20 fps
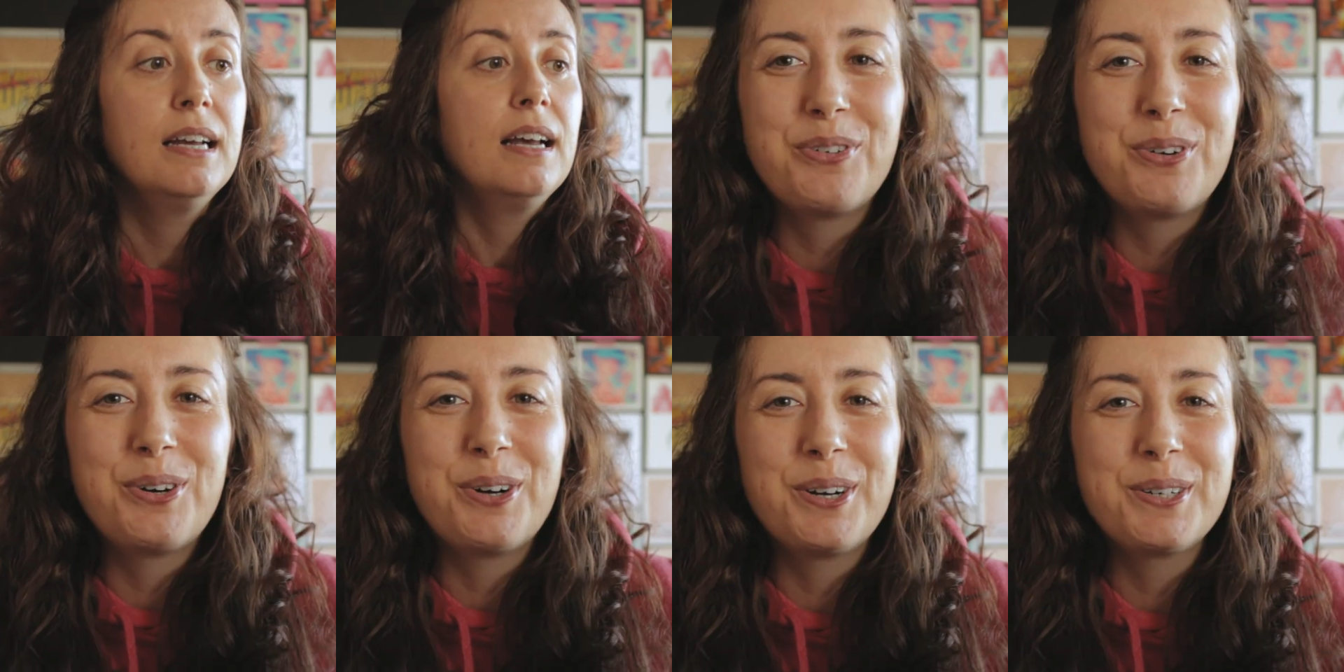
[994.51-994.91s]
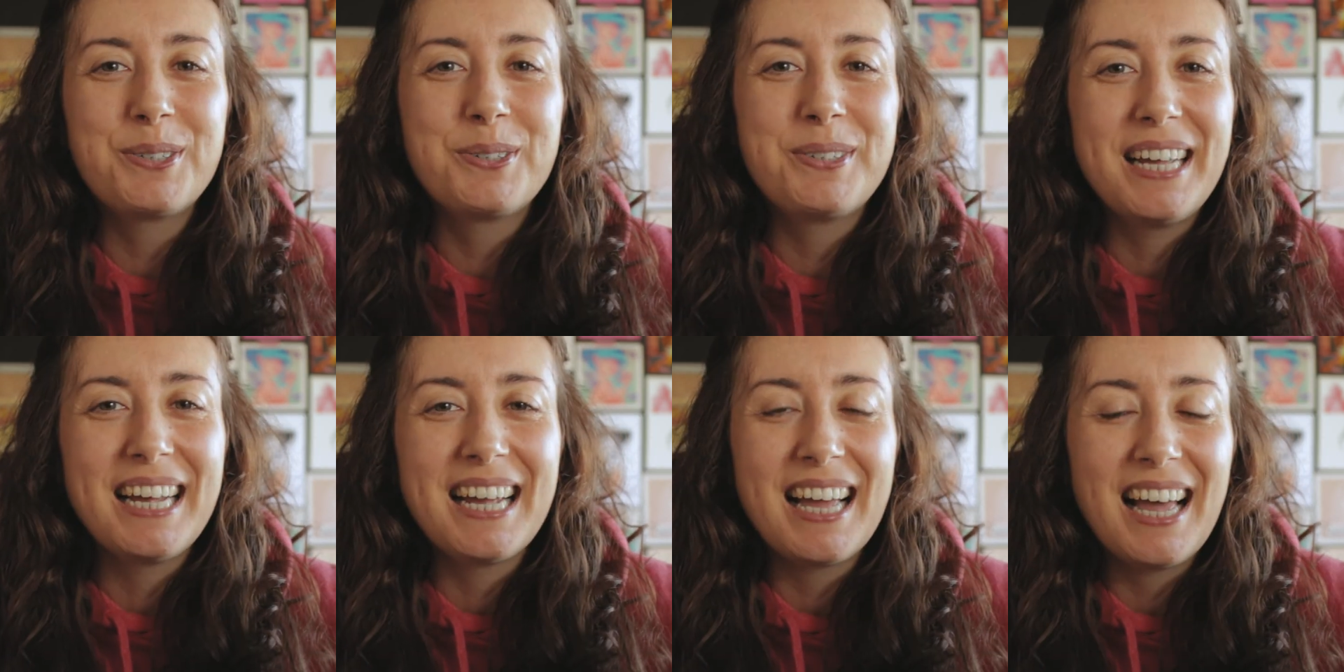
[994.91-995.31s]
For
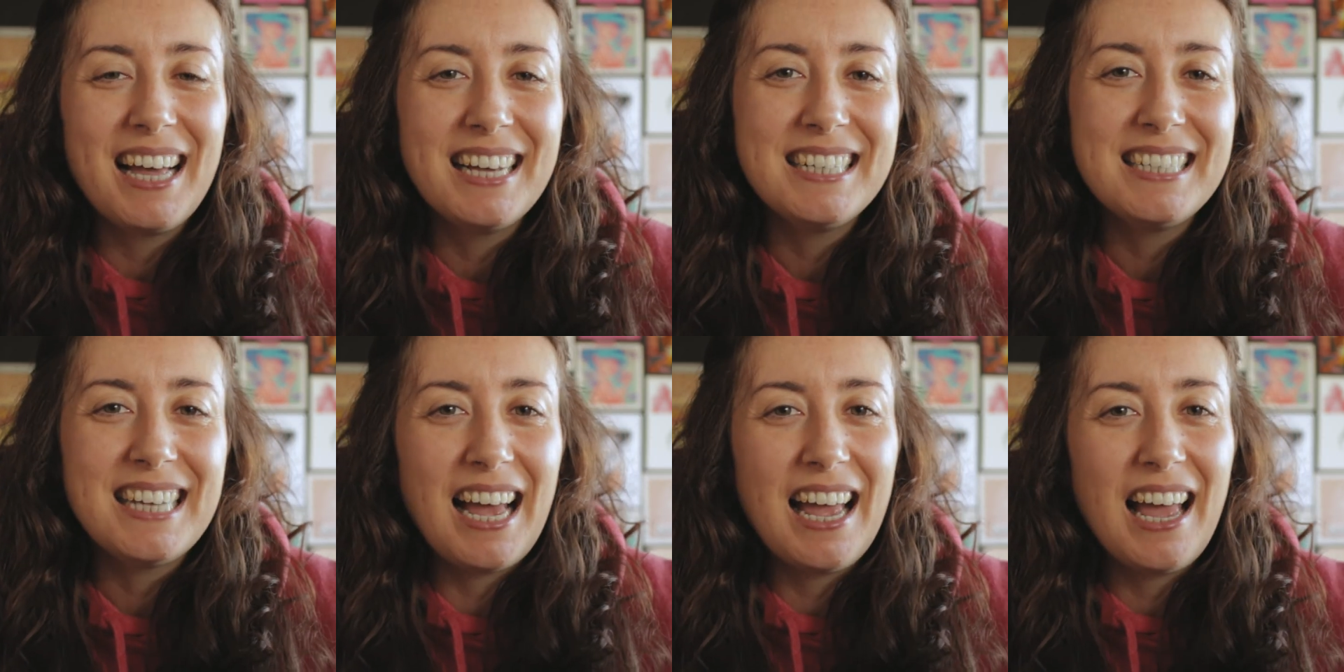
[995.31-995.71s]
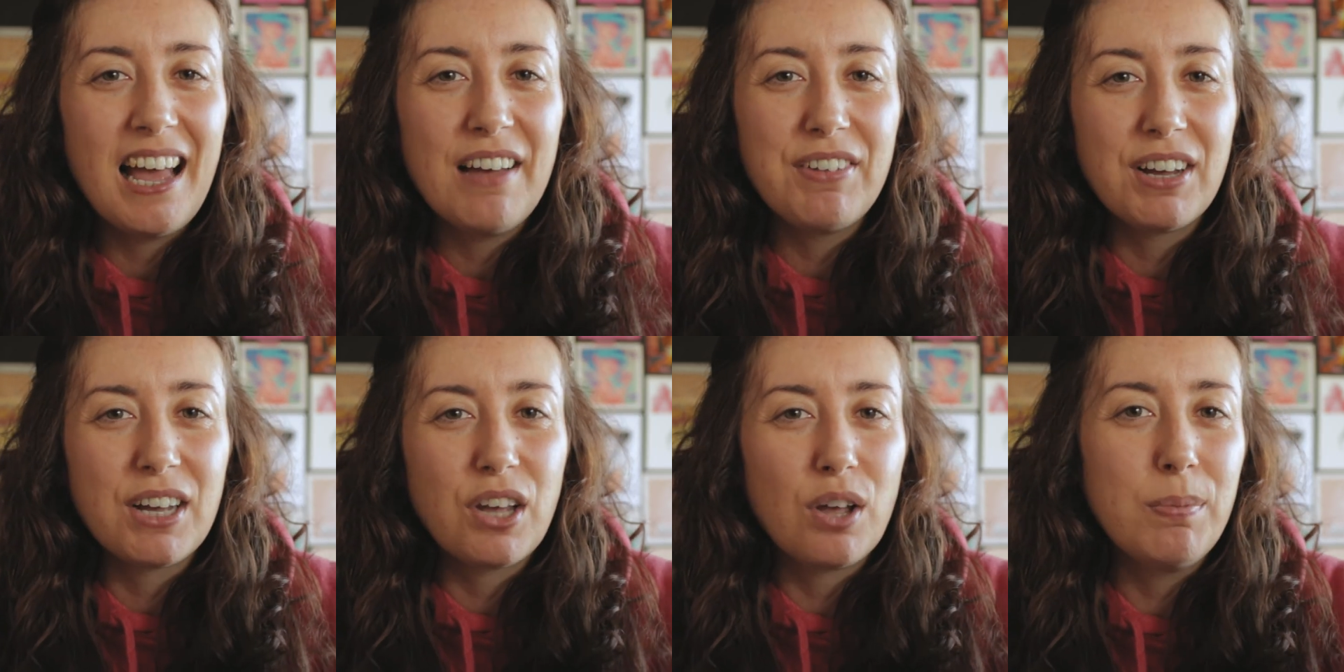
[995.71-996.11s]
today, guys, I
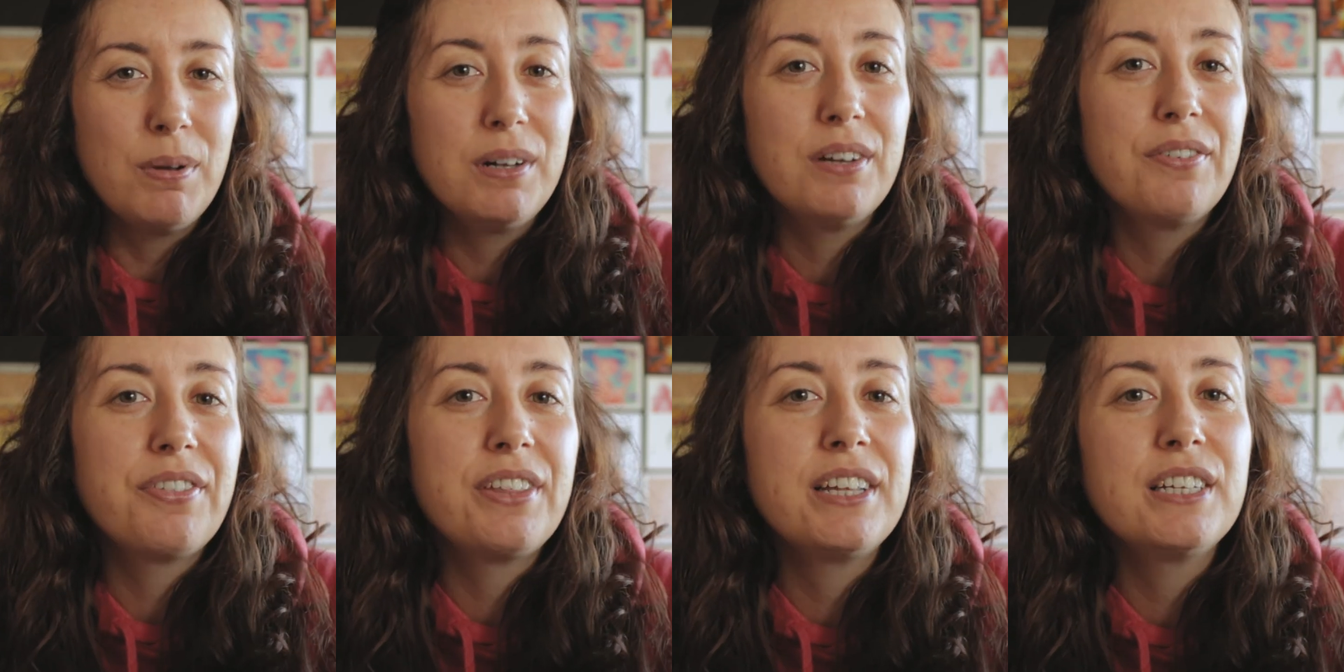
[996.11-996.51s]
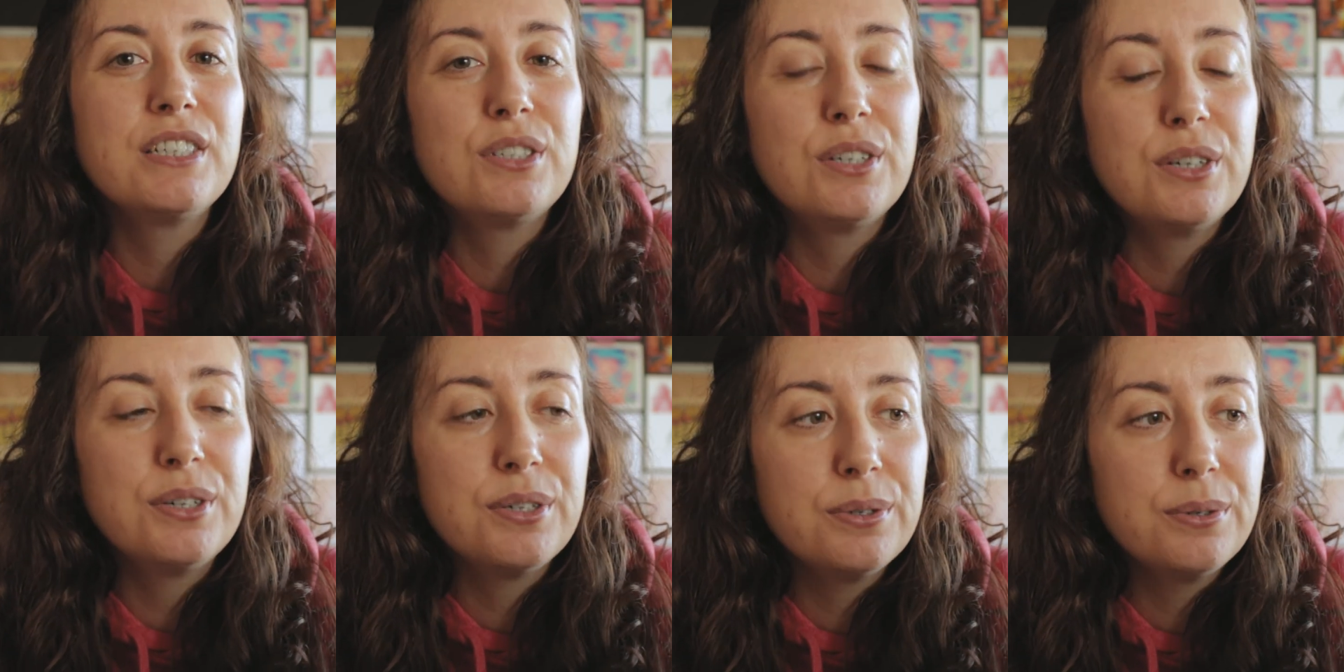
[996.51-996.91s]
have a couple of
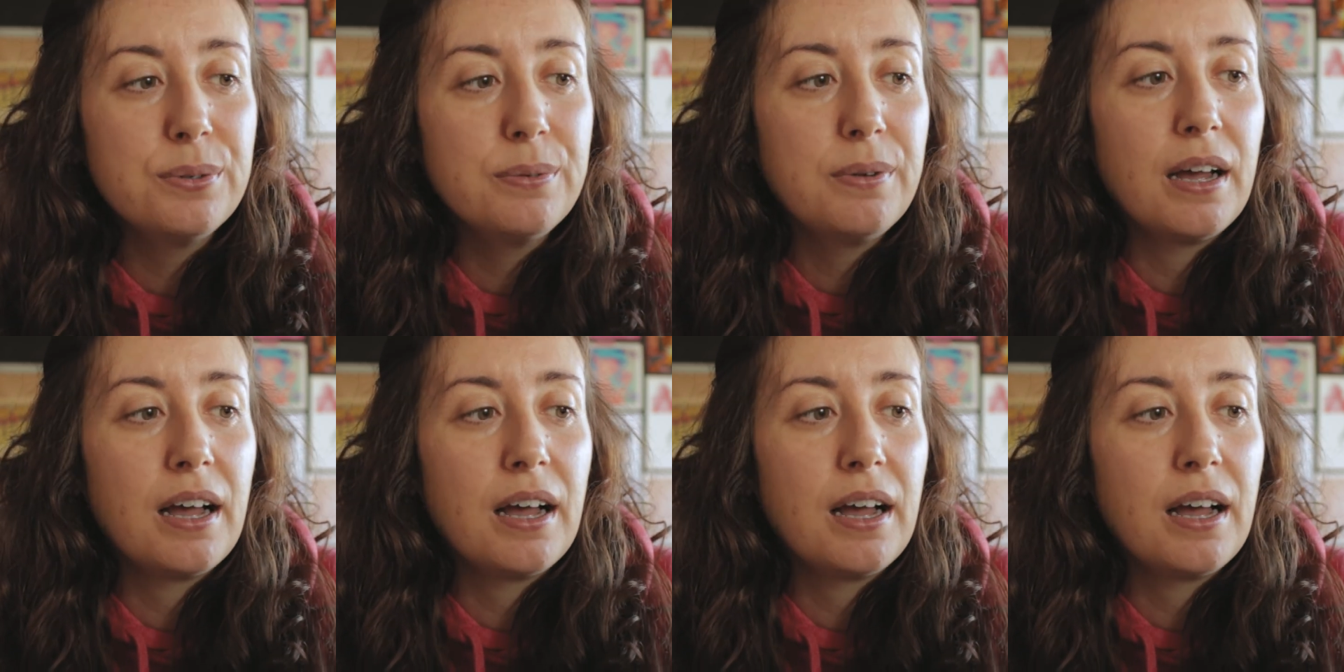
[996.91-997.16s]
things to do.